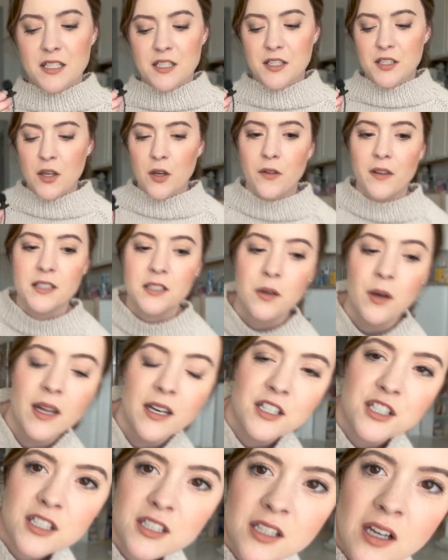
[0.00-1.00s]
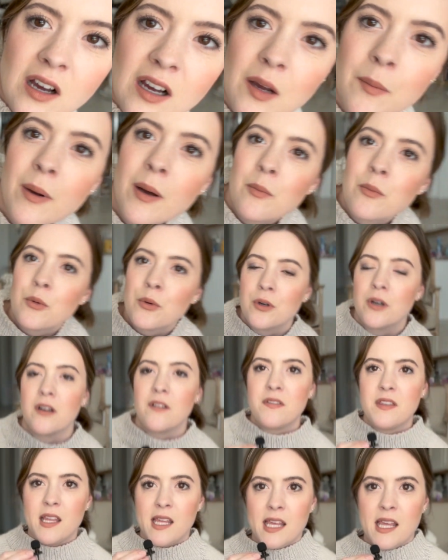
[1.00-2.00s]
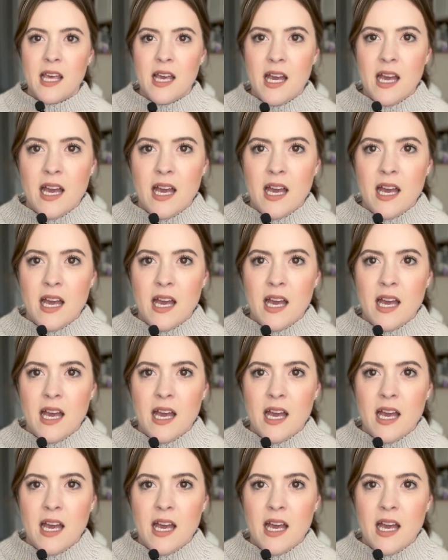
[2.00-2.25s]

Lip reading: So let's go and just talk about more of the